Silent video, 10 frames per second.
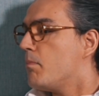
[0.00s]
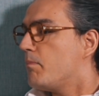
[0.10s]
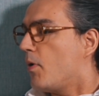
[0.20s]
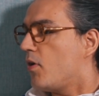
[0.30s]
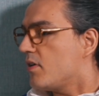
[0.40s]

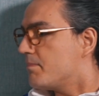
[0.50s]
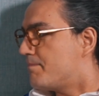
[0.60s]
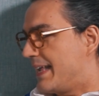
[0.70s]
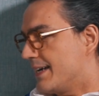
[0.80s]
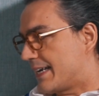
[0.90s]
Paul
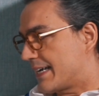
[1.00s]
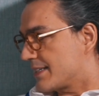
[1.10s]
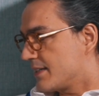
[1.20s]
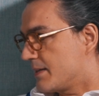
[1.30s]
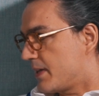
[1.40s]

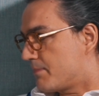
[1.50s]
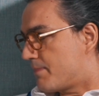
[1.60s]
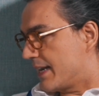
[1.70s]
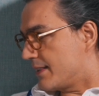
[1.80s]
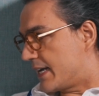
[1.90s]
Benedict. He played
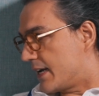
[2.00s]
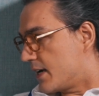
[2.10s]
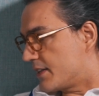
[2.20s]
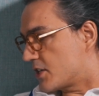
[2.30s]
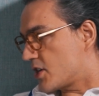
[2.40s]
Bentley on the